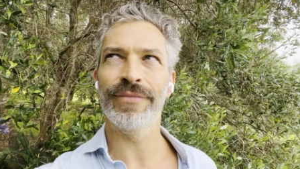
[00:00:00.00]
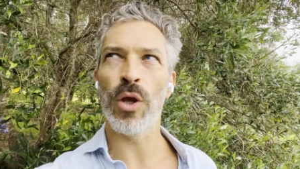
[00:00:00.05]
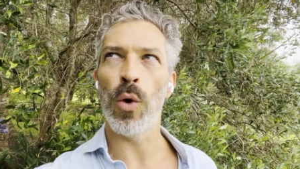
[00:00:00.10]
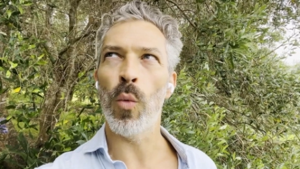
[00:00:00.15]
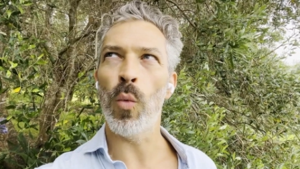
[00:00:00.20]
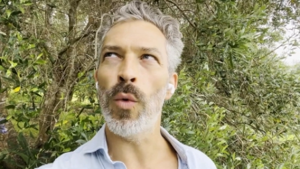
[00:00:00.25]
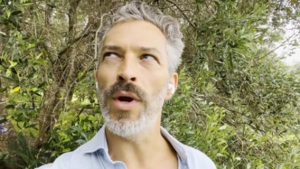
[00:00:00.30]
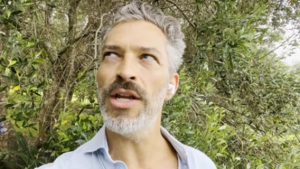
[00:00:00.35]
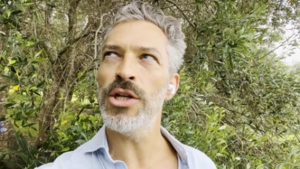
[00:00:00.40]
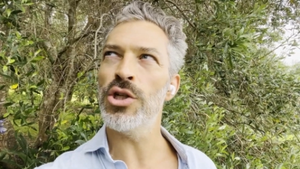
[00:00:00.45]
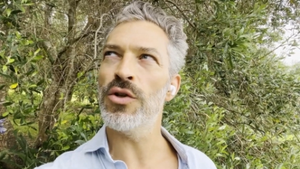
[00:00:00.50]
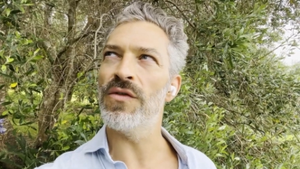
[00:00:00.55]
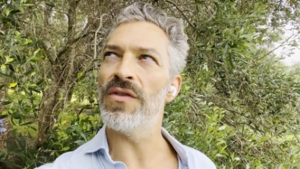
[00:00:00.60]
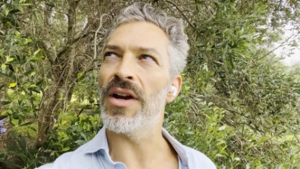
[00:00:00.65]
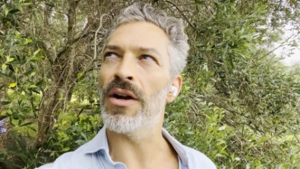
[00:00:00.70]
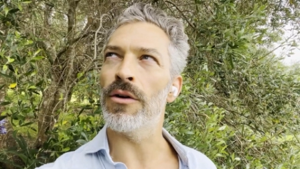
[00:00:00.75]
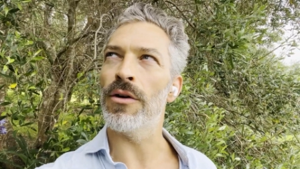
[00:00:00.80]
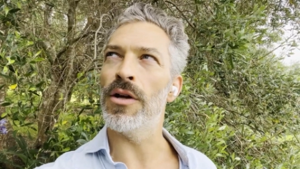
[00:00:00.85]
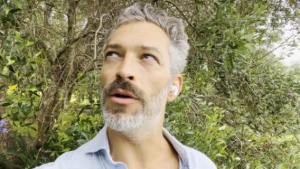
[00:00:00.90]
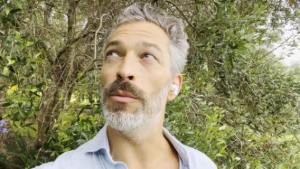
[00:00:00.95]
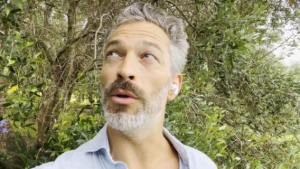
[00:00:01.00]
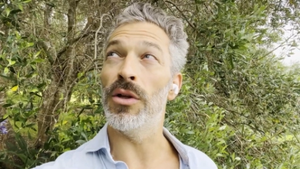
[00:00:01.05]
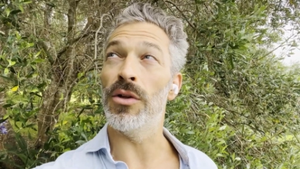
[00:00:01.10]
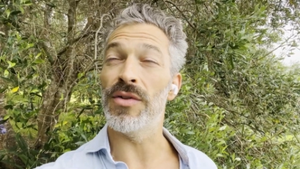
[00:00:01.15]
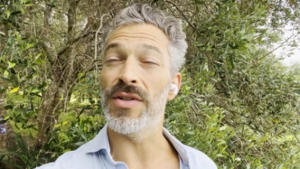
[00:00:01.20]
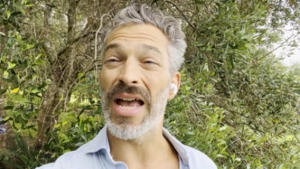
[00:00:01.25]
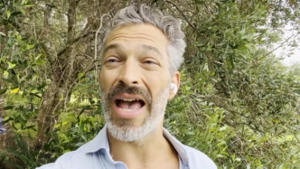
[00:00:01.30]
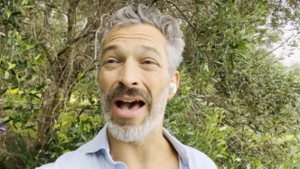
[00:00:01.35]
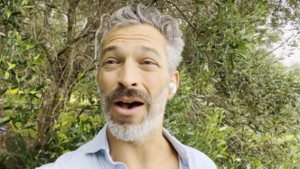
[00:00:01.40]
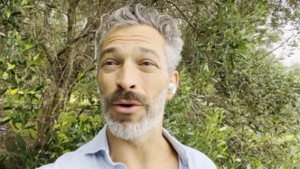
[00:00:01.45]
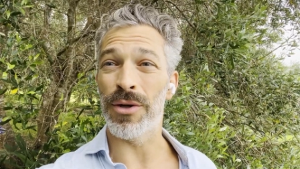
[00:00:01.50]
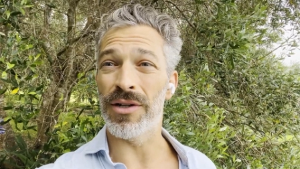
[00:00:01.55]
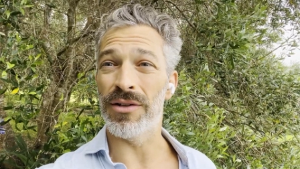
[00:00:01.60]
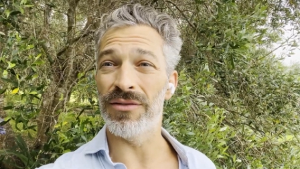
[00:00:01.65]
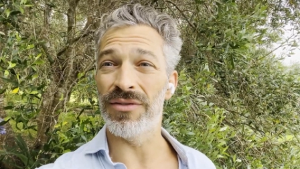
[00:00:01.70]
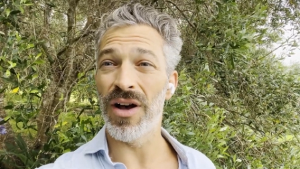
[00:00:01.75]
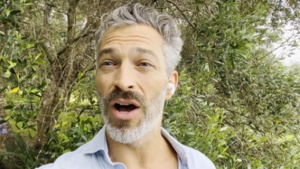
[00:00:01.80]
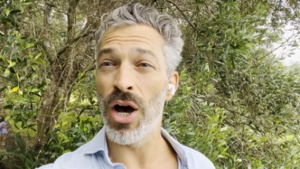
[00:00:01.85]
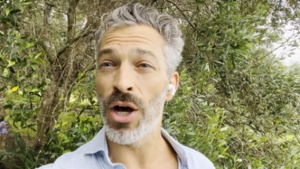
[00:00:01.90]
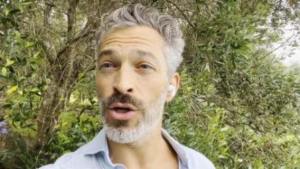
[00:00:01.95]
which variables out of
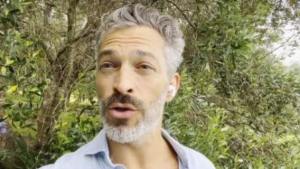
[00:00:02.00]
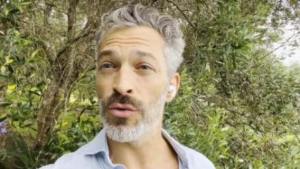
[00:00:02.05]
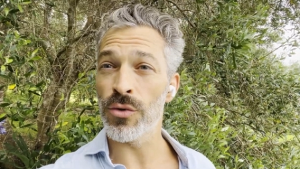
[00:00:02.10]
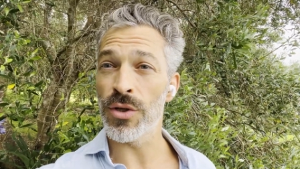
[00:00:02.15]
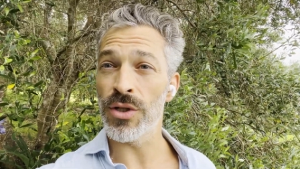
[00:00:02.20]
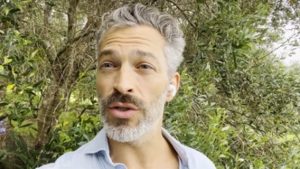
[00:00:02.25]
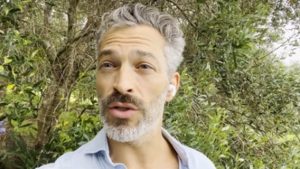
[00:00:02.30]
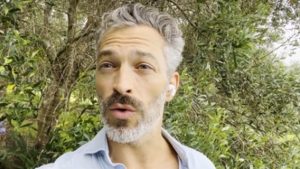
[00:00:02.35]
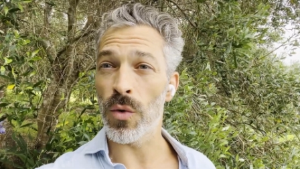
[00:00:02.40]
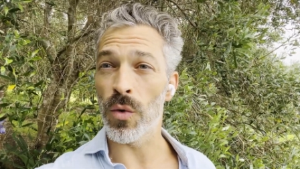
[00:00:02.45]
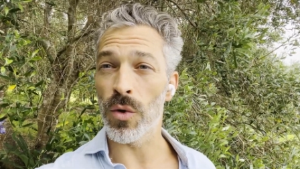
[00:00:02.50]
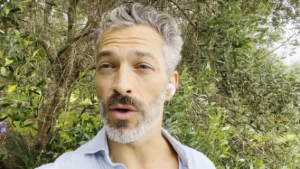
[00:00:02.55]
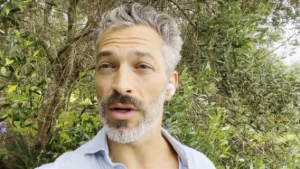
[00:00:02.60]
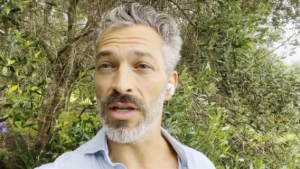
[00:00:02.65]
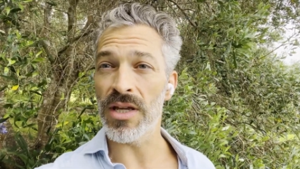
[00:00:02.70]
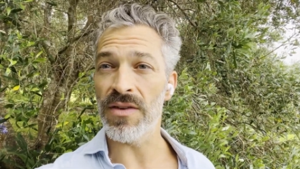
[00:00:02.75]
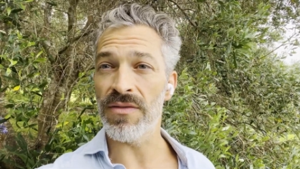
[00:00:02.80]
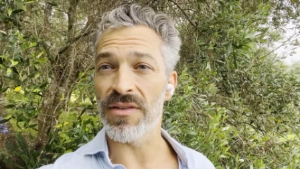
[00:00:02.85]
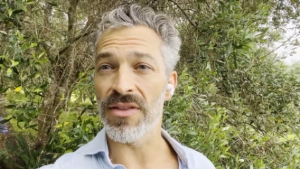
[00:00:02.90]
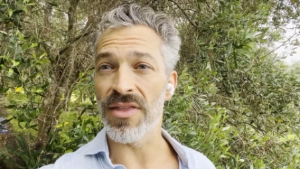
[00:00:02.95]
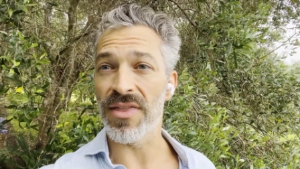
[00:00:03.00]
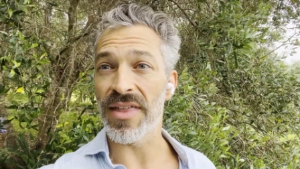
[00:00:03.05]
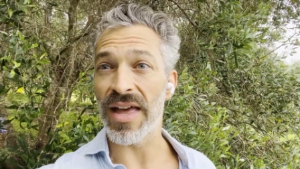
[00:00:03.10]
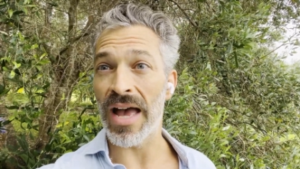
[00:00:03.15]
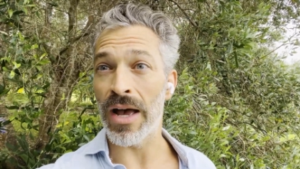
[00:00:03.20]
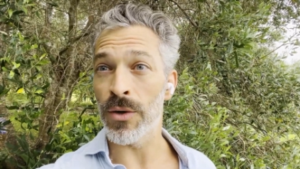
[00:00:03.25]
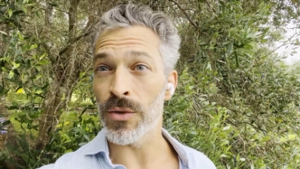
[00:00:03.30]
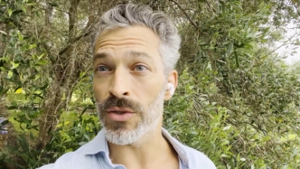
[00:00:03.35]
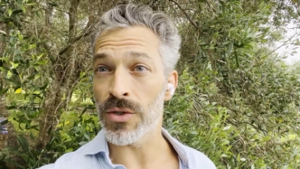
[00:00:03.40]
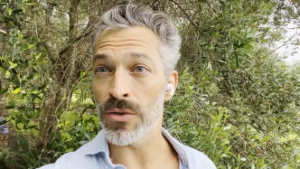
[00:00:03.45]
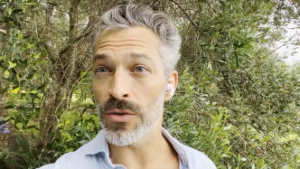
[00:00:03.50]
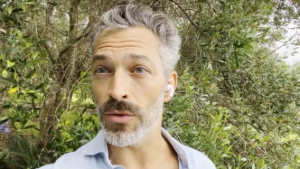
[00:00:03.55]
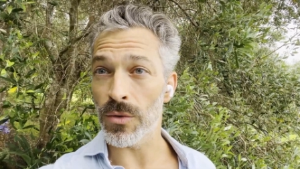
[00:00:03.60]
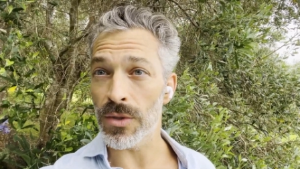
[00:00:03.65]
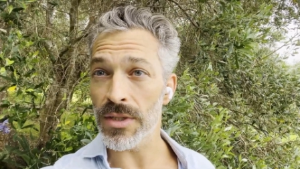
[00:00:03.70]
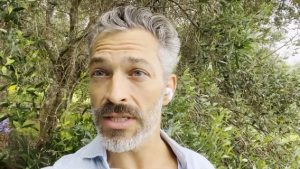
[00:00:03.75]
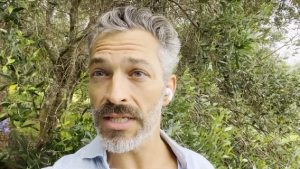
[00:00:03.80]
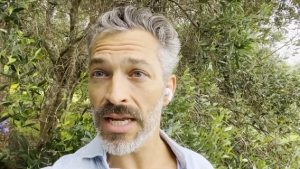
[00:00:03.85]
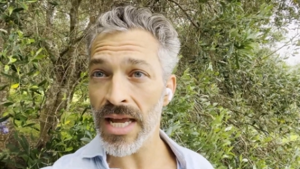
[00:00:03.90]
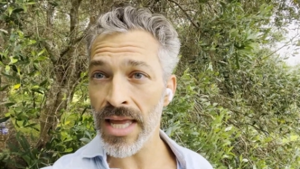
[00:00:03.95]
hundreds or even thousands or
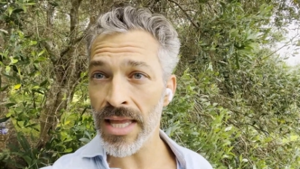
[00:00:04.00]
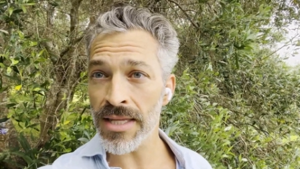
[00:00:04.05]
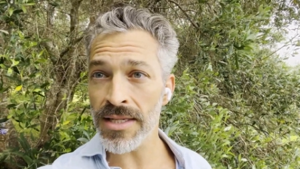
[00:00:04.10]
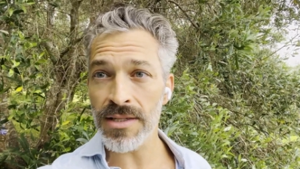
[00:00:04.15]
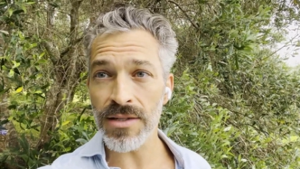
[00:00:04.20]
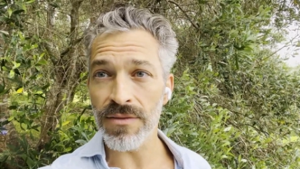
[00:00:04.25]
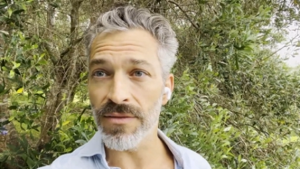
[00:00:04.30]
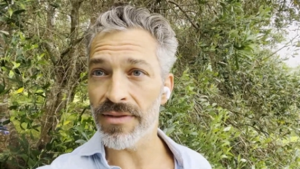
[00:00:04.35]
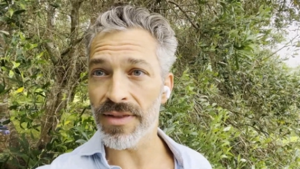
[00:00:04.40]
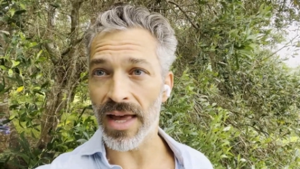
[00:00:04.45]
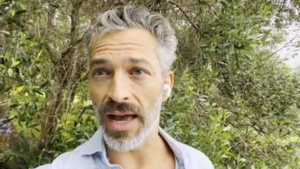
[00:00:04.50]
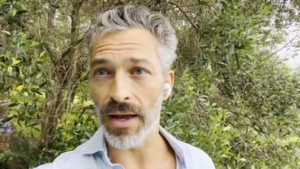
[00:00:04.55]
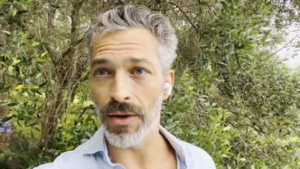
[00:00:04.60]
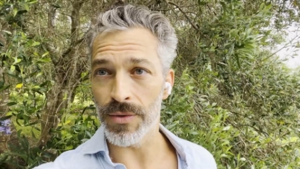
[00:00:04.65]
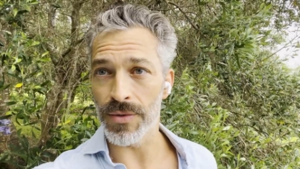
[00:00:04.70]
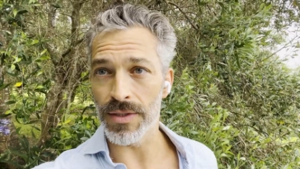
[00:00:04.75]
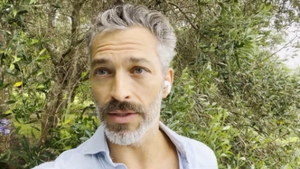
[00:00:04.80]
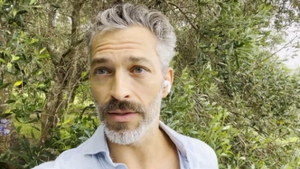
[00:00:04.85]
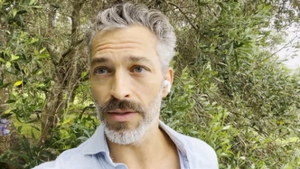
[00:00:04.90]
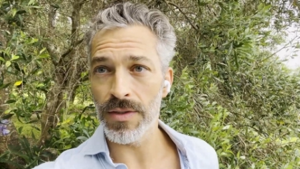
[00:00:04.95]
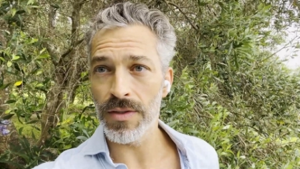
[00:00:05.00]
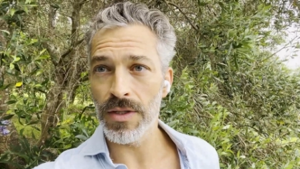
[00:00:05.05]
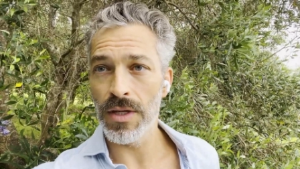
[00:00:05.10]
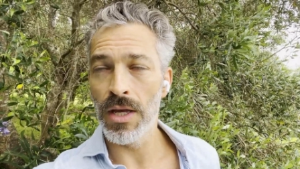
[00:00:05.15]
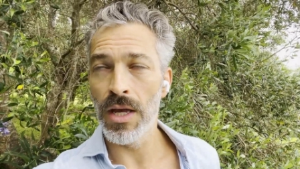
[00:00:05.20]
tens of thousands